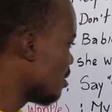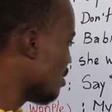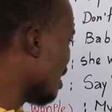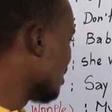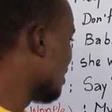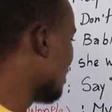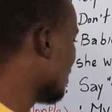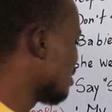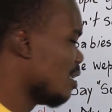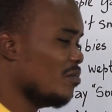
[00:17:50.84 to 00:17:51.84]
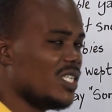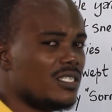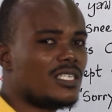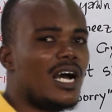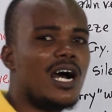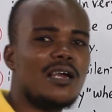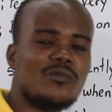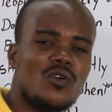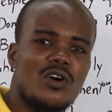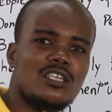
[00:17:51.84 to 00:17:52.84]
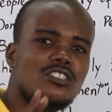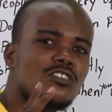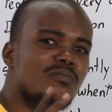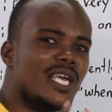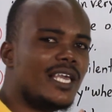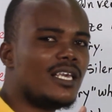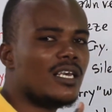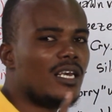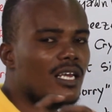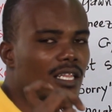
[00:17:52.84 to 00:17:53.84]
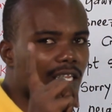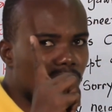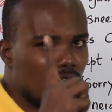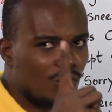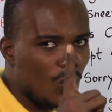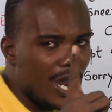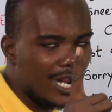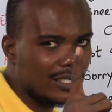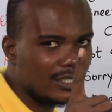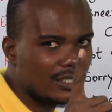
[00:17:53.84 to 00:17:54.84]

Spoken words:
Yes, that means I'm going to make number 1.